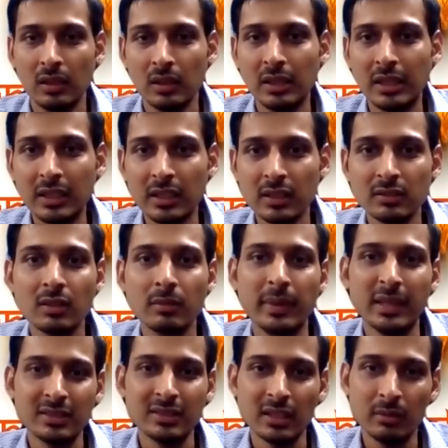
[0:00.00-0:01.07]
that is the
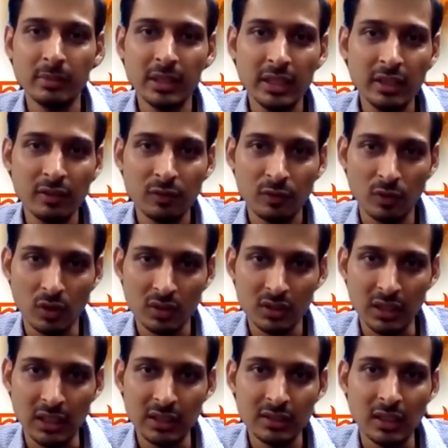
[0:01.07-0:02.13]
best remedy for
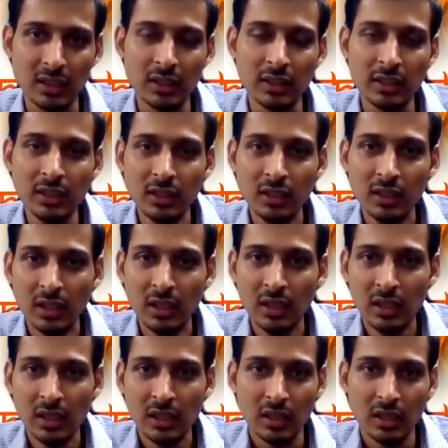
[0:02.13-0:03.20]
Sade Sati.
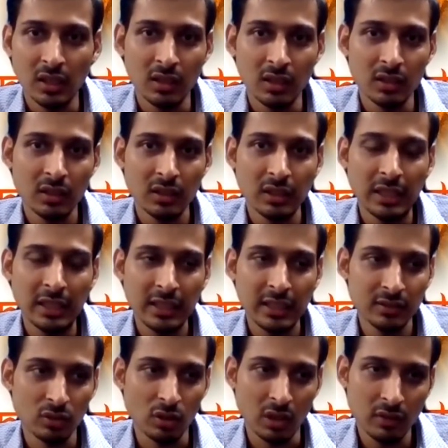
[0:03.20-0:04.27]
That
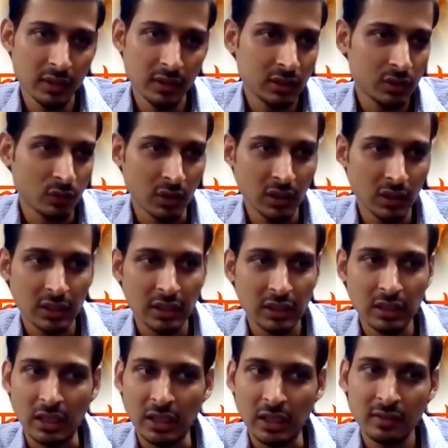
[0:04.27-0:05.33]
has always worked, and
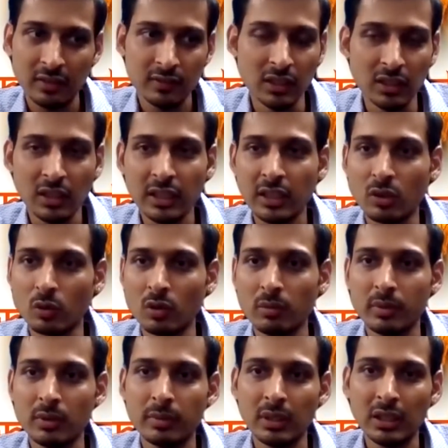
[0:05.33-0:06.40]
I have generally told
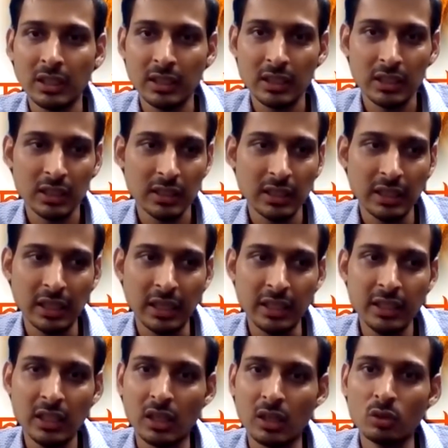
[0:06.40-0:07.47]
people that
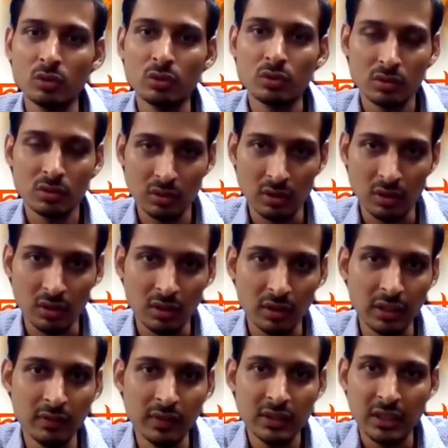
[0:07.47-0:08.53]
any house
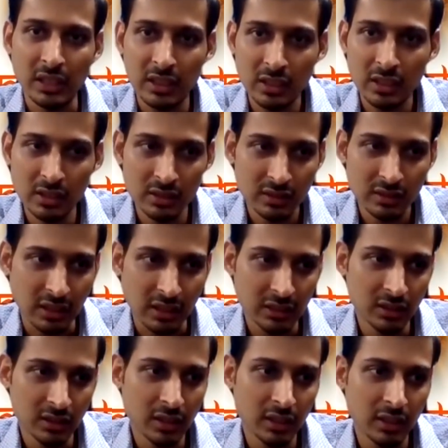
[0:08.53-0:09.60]
in which Saturn is
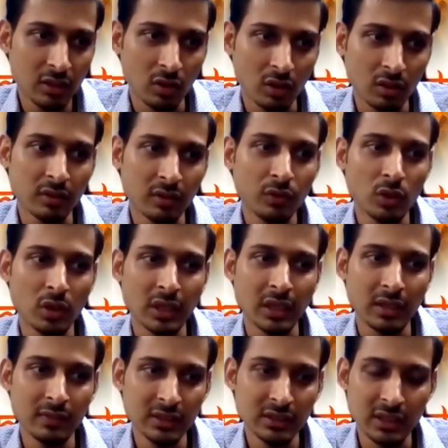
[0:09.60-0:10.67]
transiting, or if you are
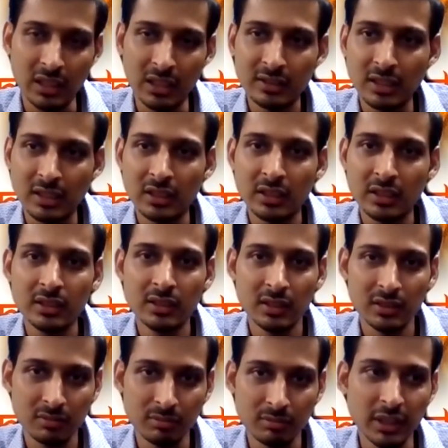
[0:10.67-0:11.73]
having Sade Sati,
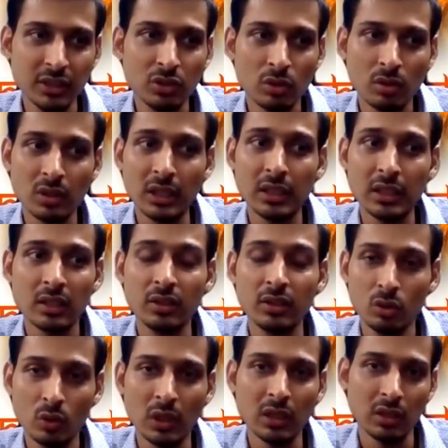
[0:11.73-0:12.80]
just make sure that
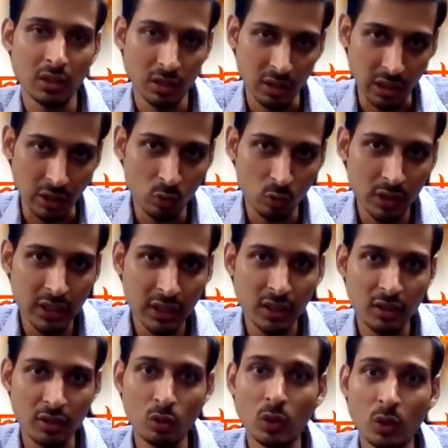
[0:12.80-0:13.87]
you are grounded,
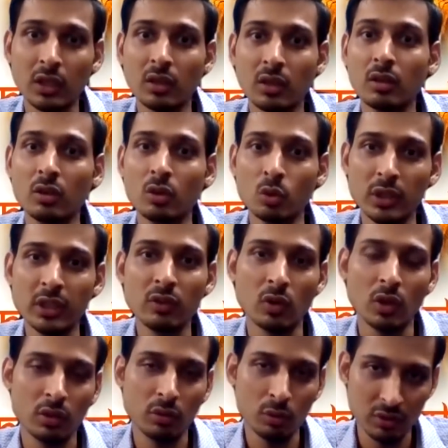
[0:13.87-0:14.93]
you are doing
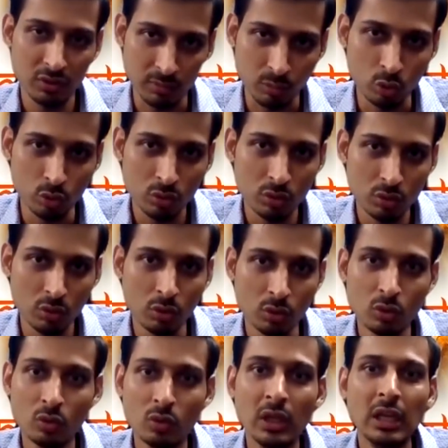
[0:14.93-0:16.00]
what you are supposed to do